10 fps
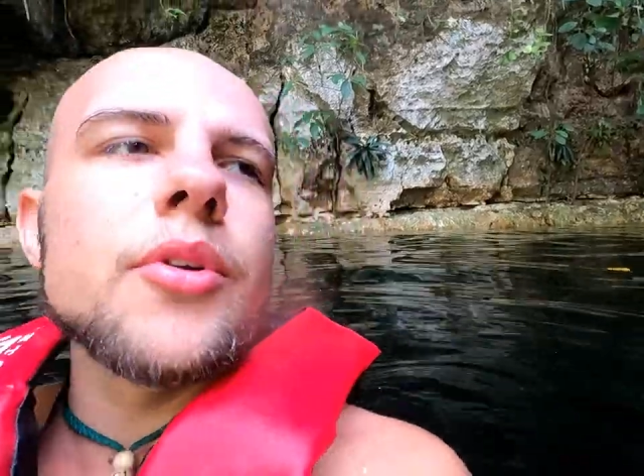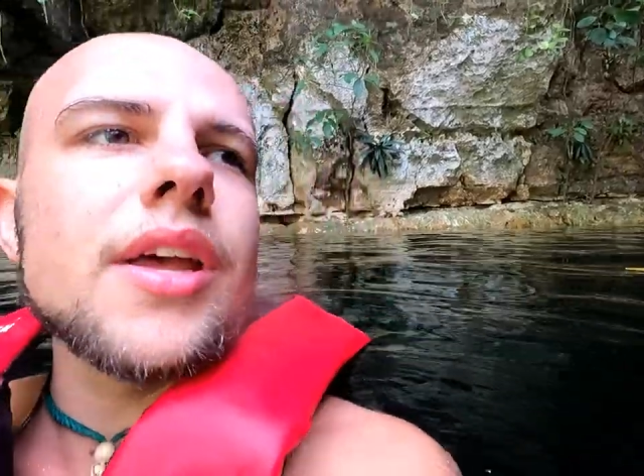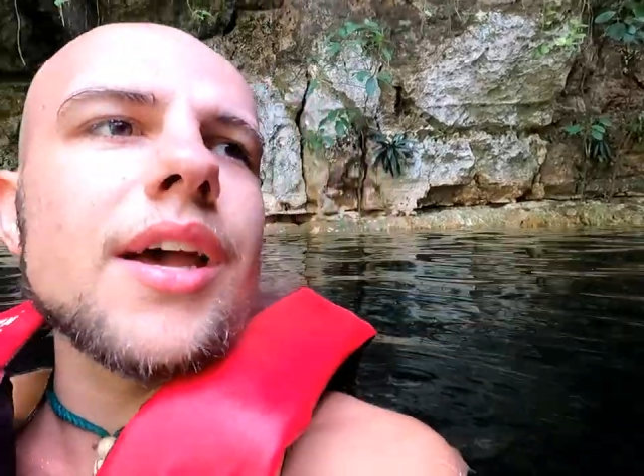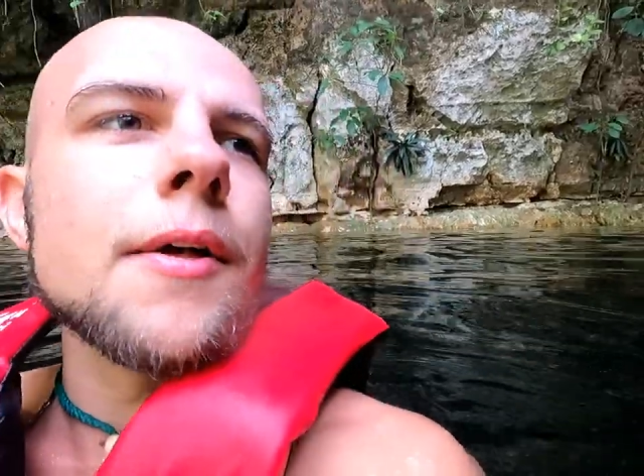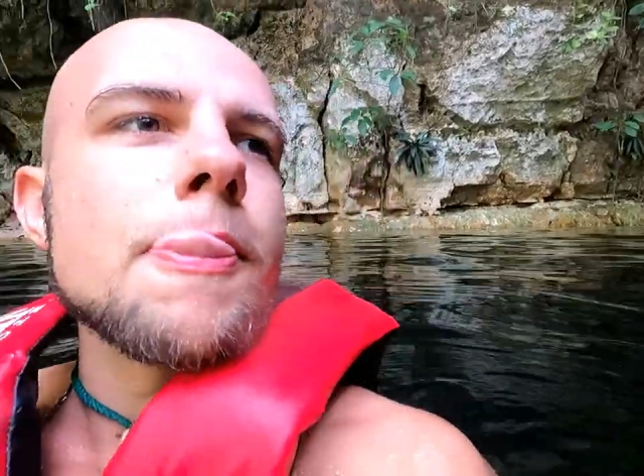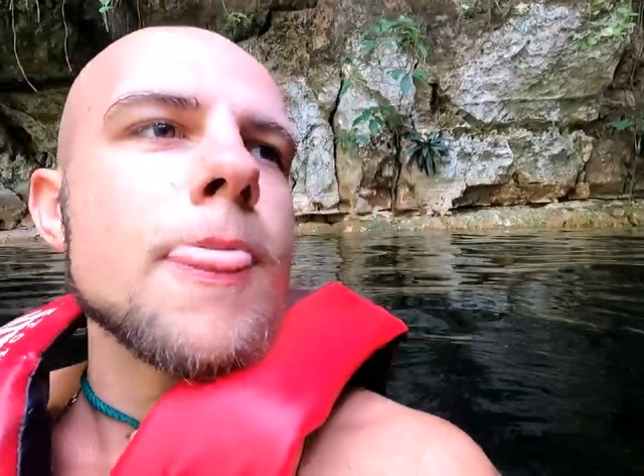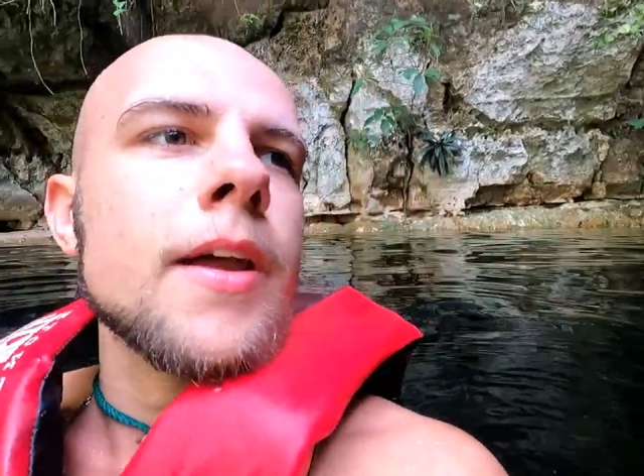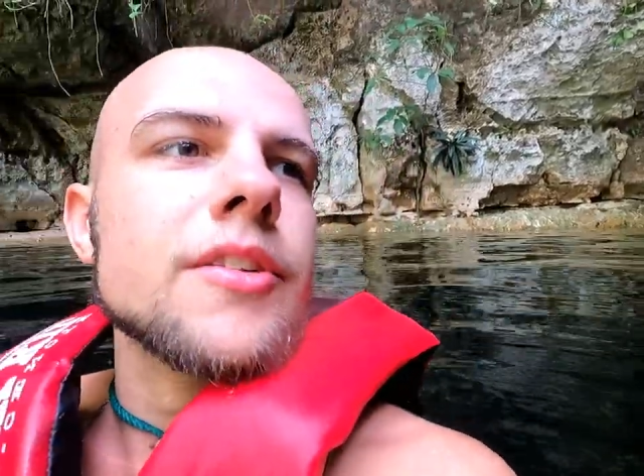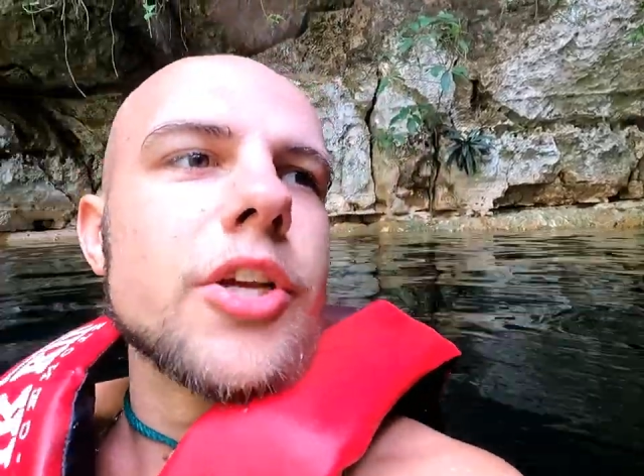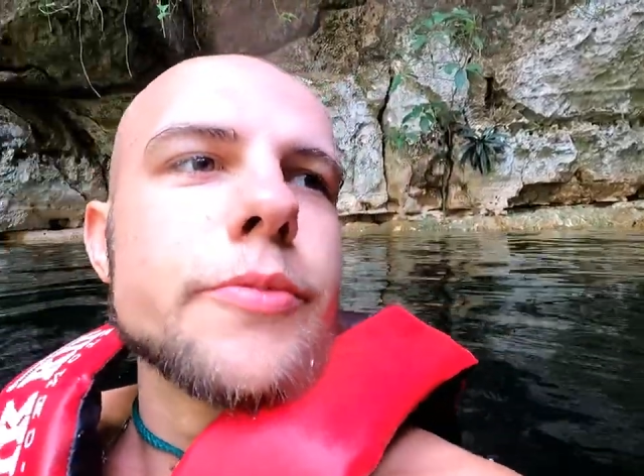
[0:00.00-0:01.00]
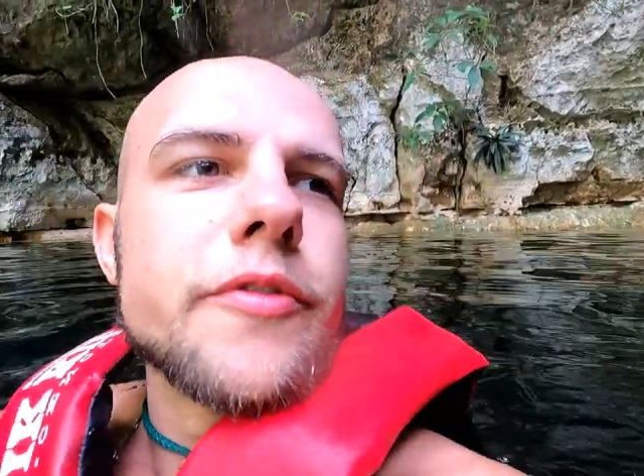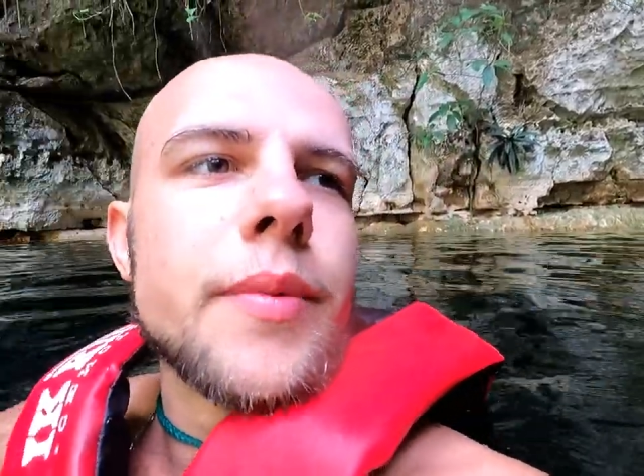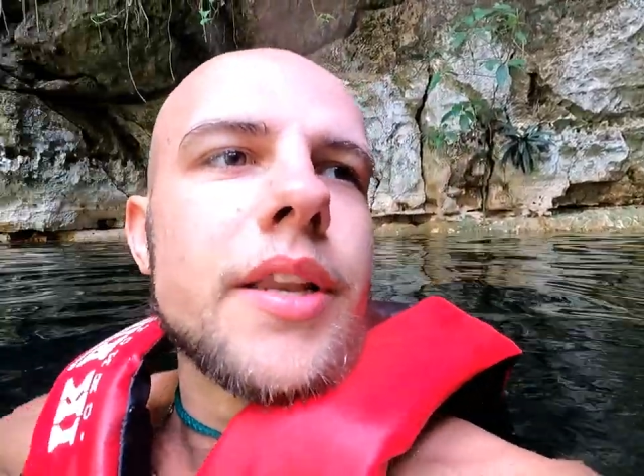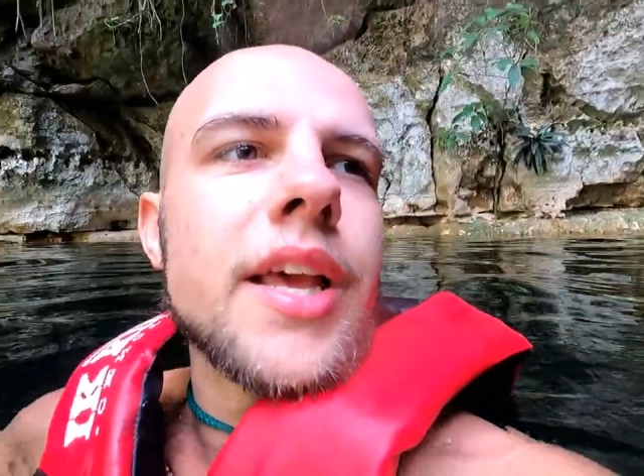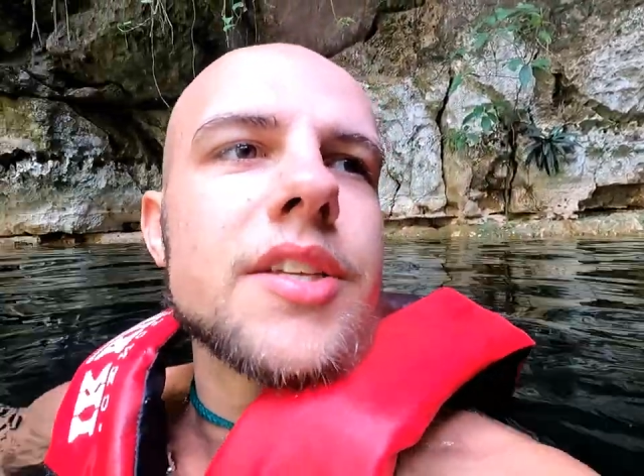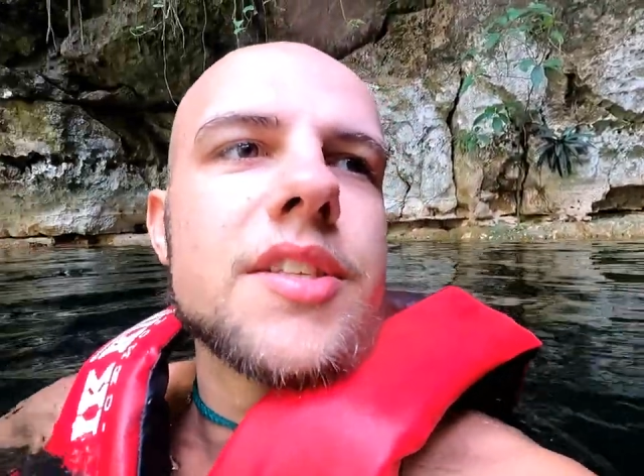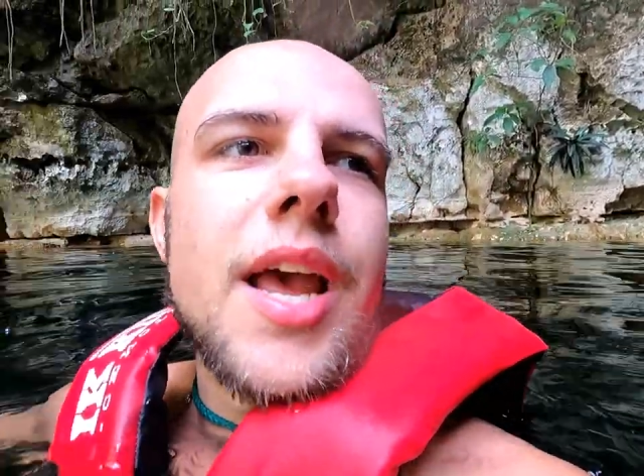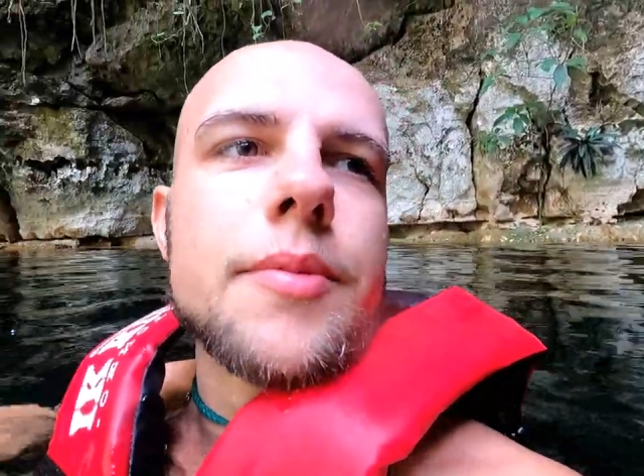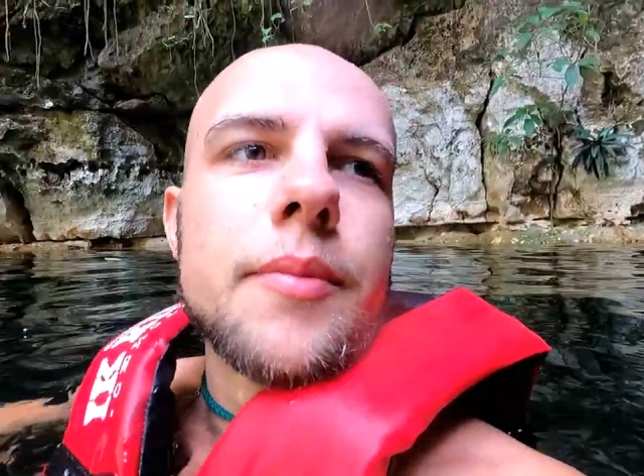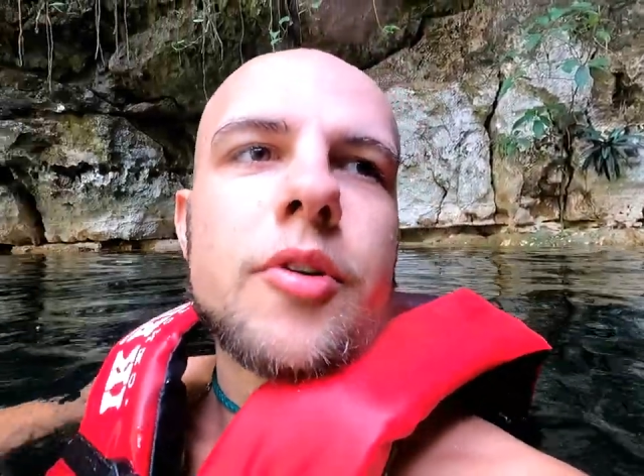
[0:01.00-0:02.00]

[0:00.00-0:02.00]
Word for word: But yeah, in terms of my next steps,